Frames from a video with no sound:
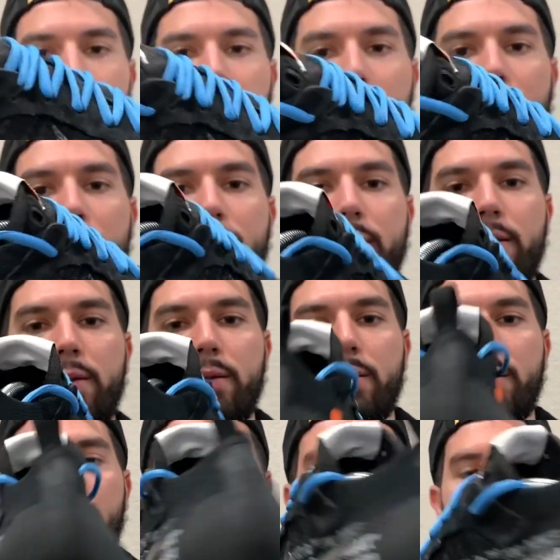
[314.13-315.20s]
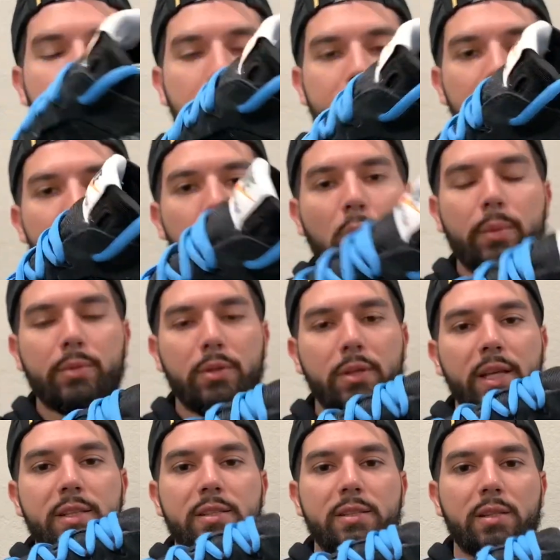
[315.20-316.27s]
look at it, I did swap the
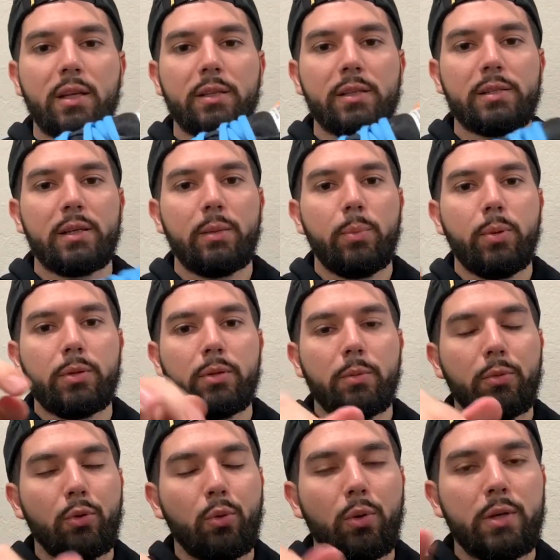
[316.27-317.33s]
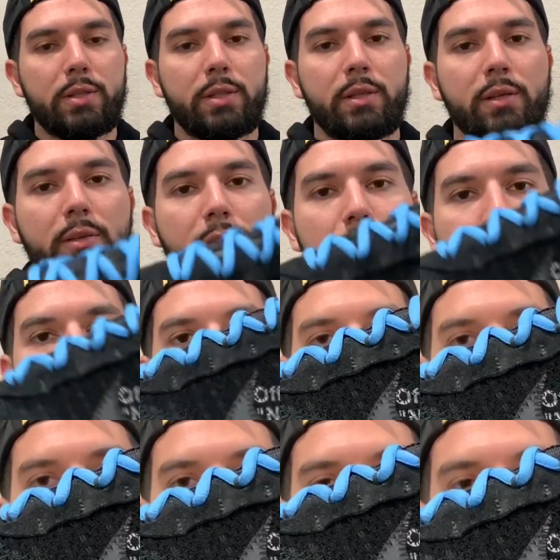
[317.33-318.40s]
laces on these and put the blue ones. I think it looks really